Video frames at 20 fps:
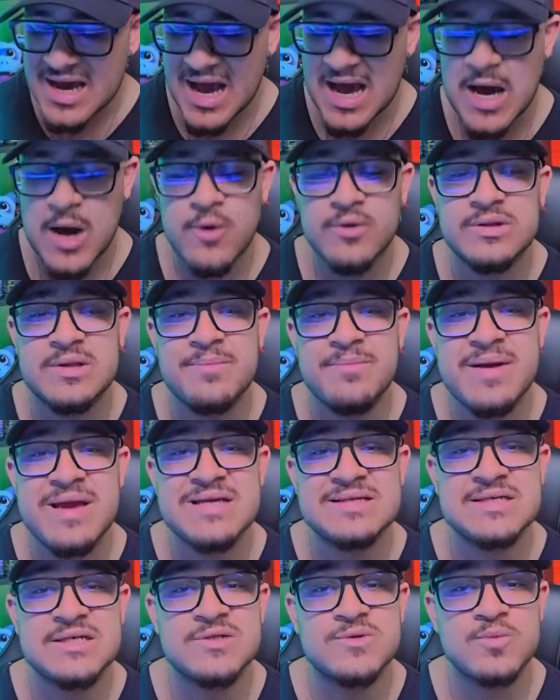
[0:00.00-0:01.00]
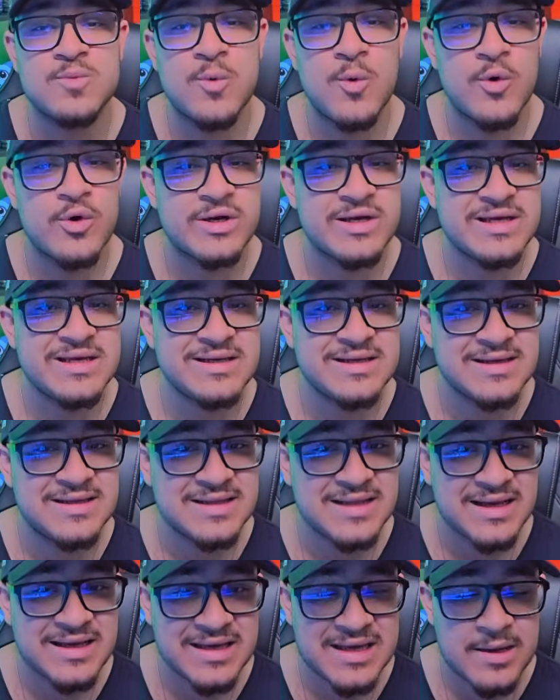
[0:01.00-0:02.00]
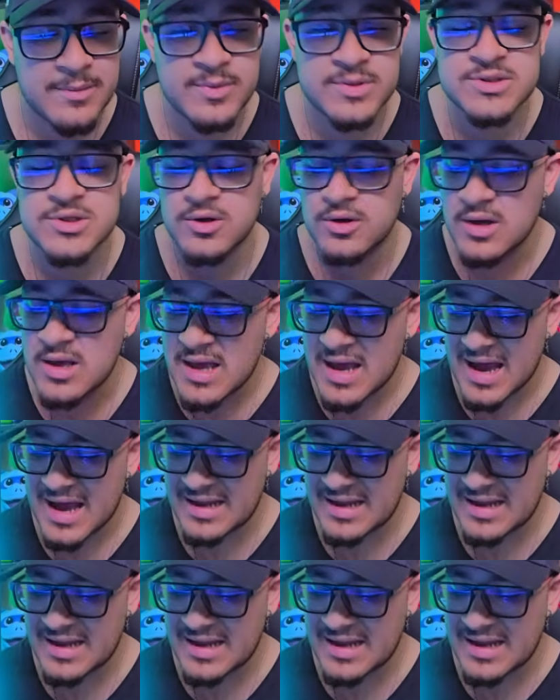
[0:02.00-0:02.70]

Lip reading: how the bases work in Clan Capital.